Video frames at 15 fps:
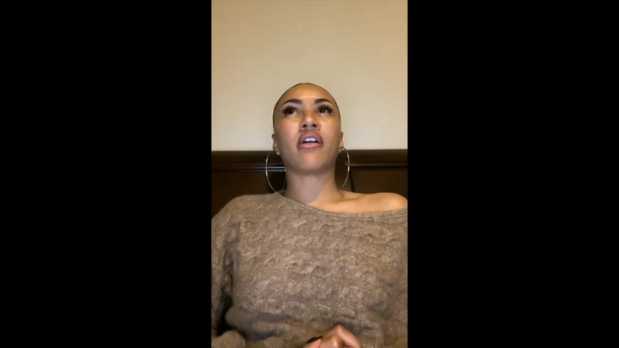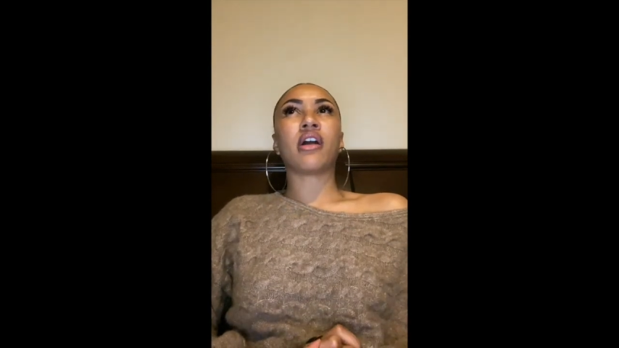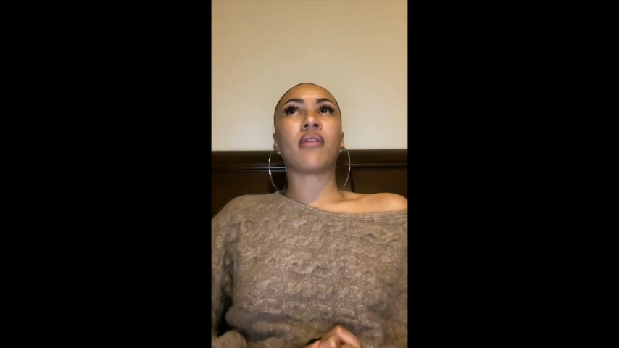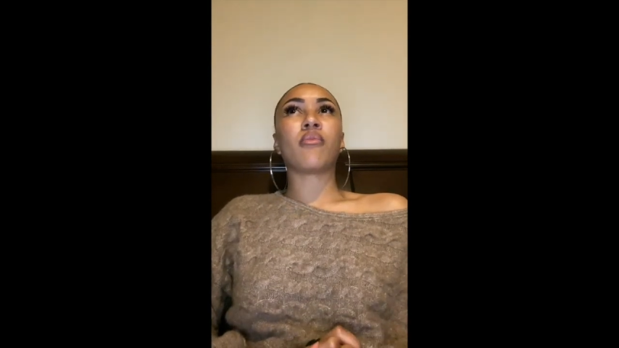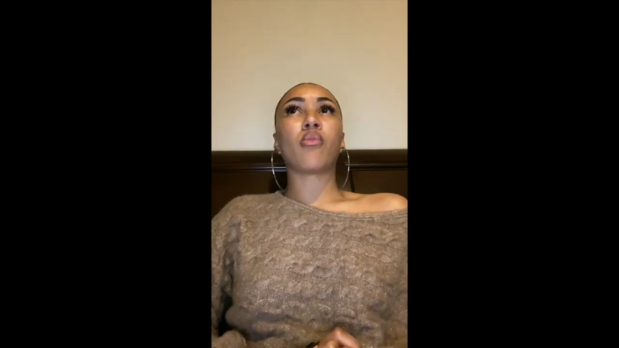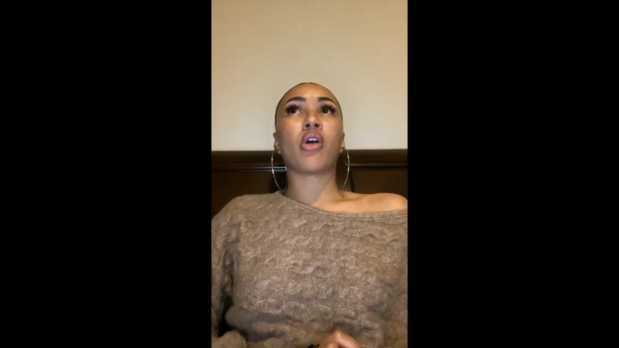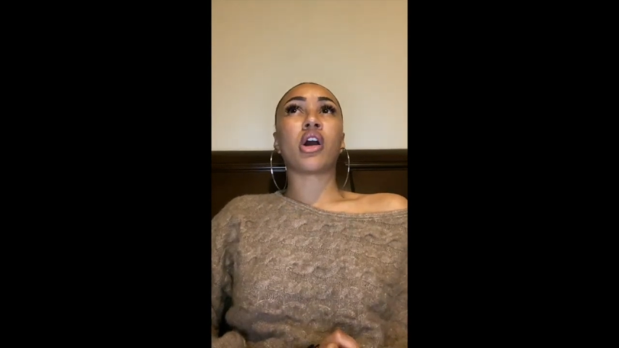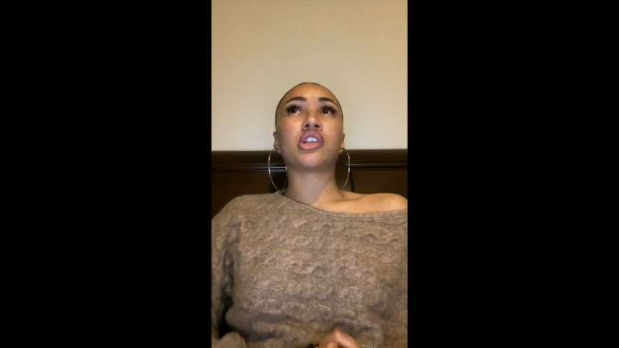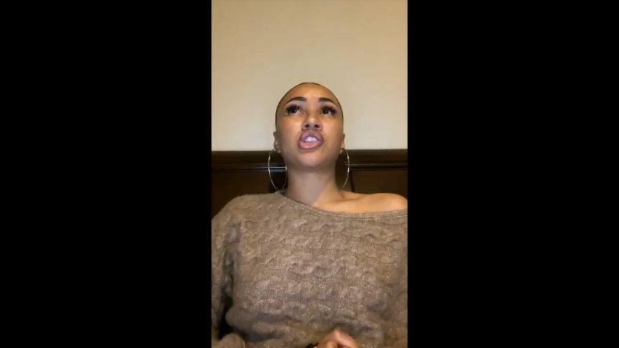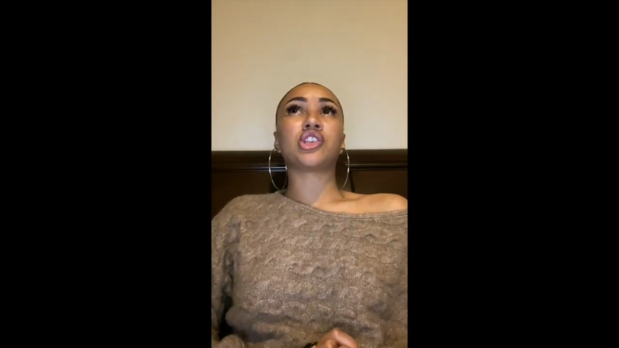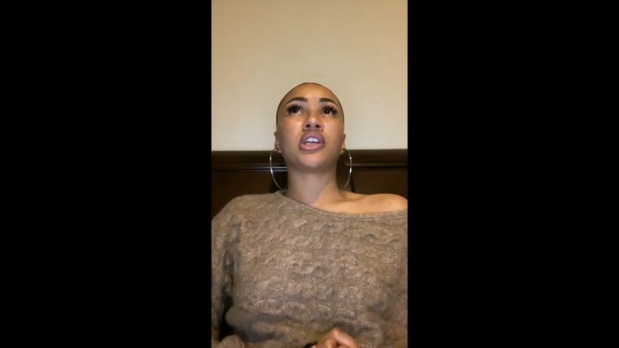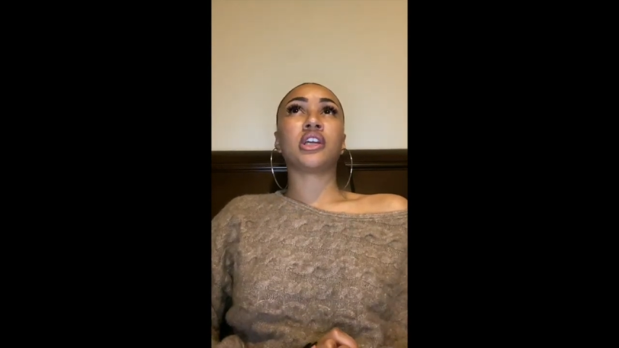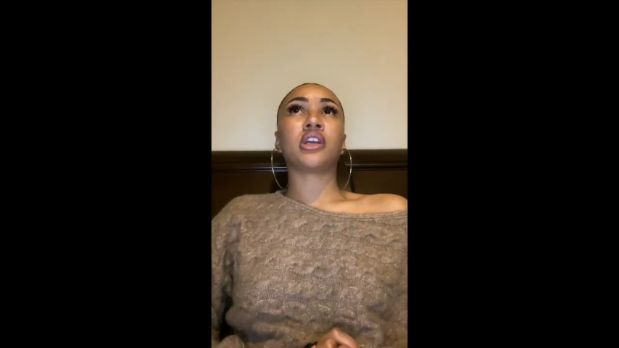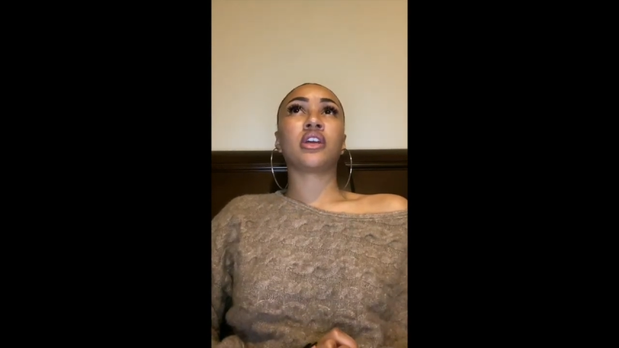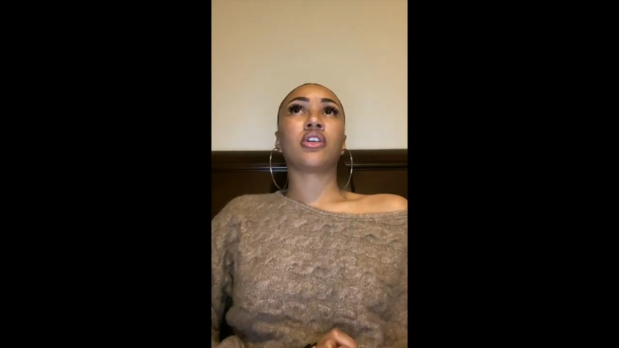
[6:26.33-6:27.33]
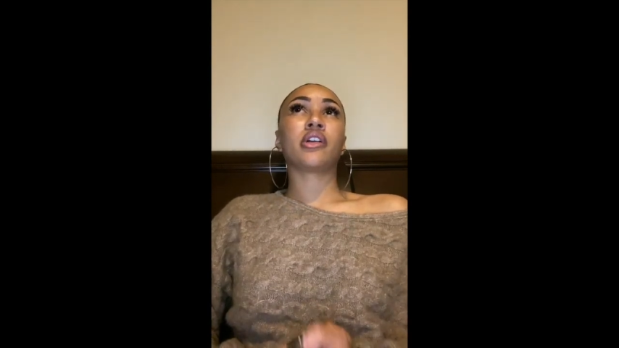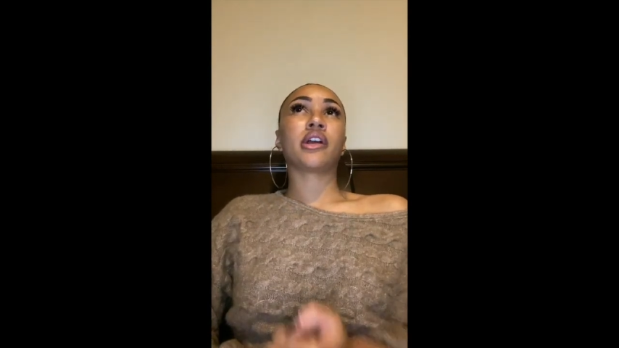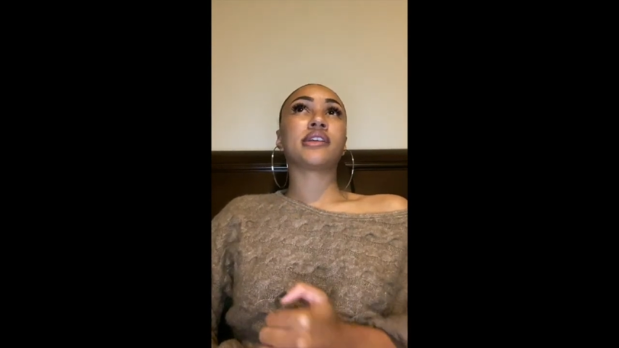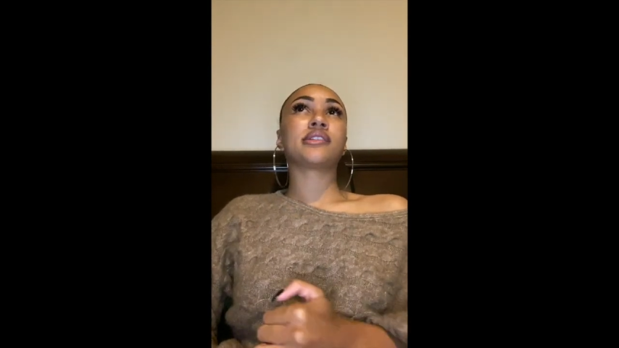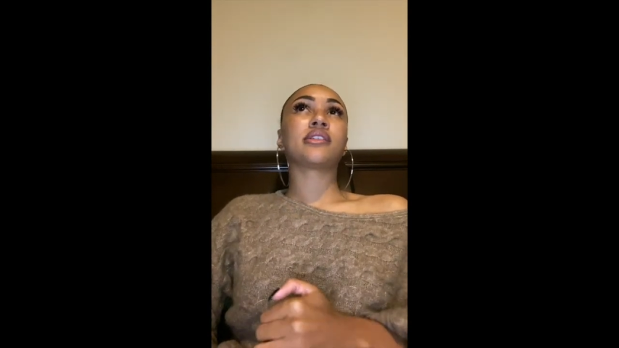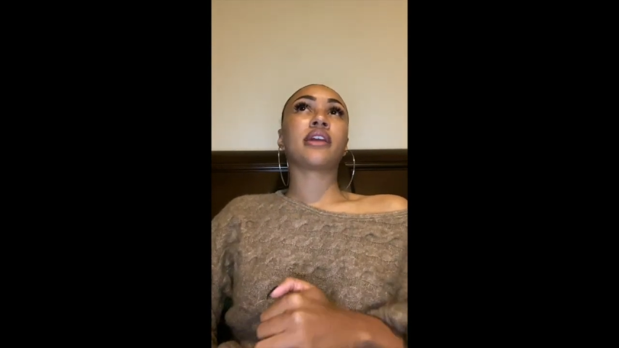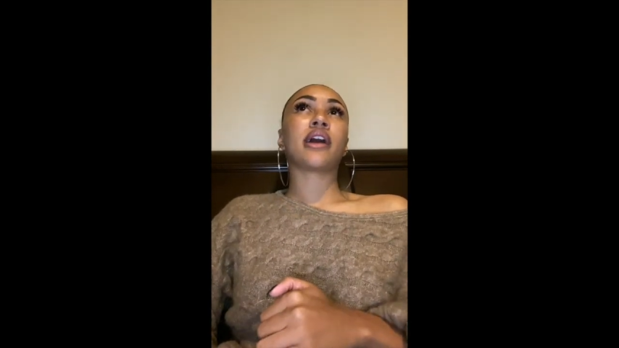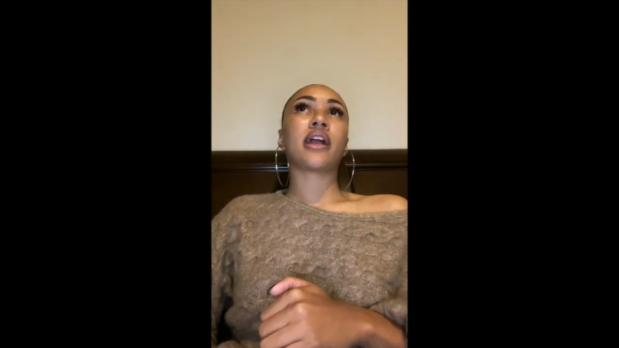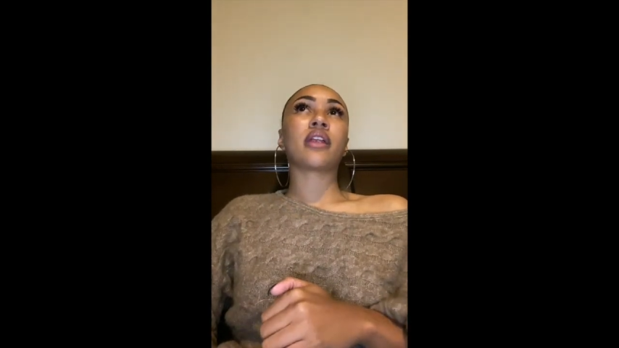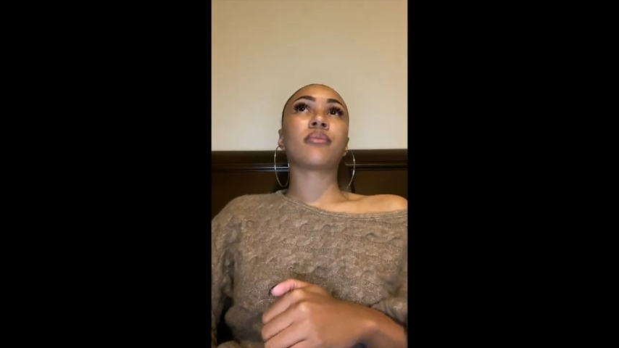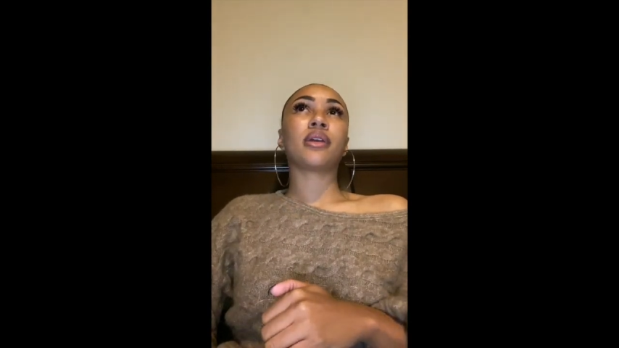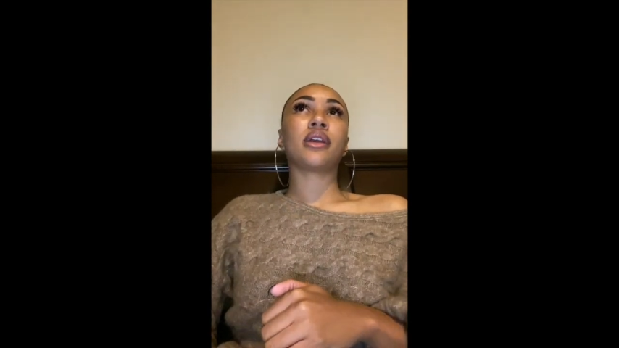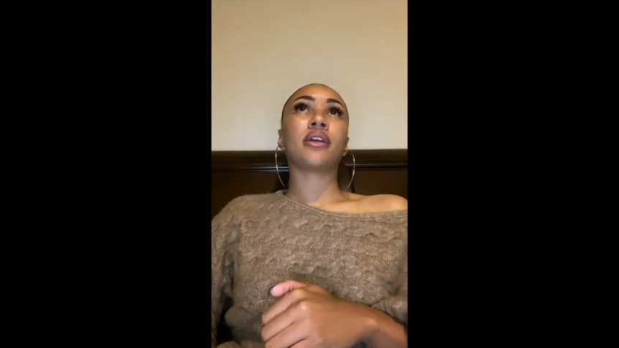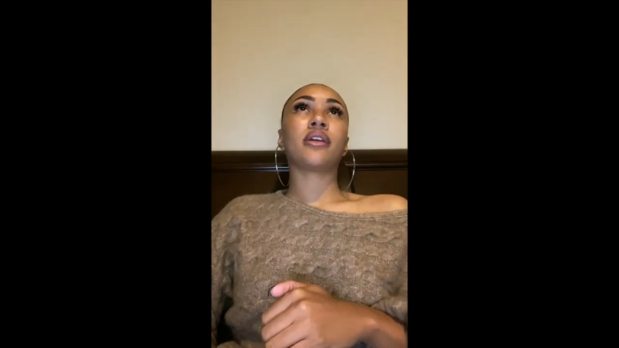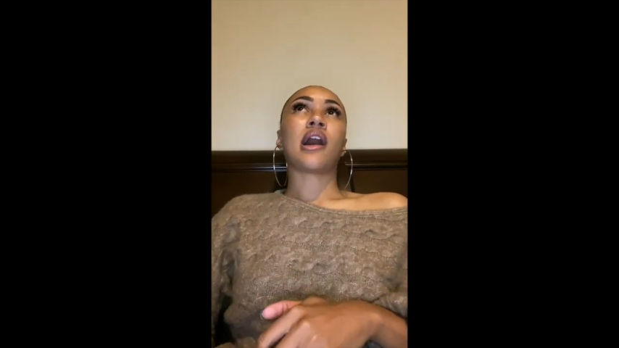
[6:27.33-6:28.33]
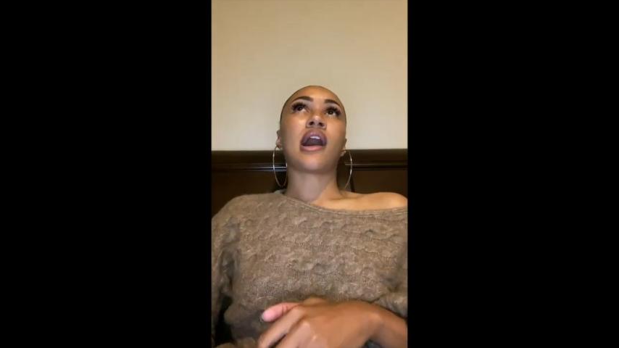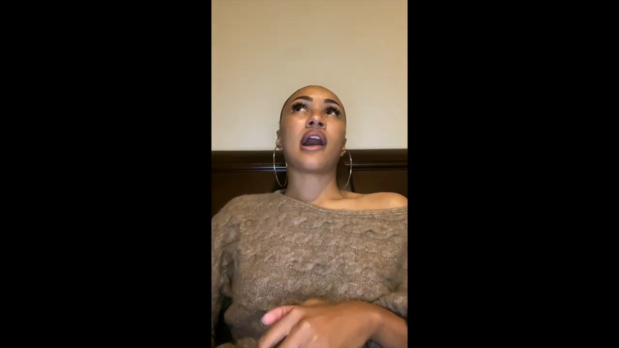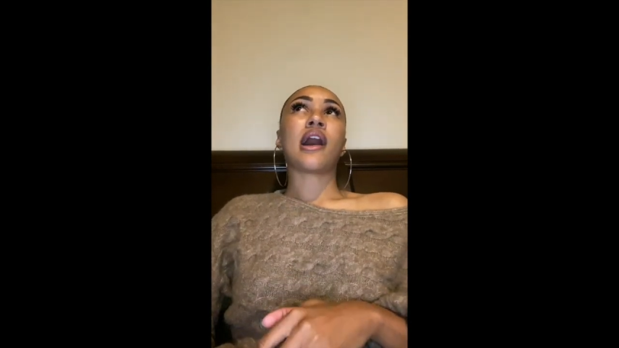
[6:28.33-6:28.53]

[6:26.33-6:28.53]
I'm watching Grey's Anatomy.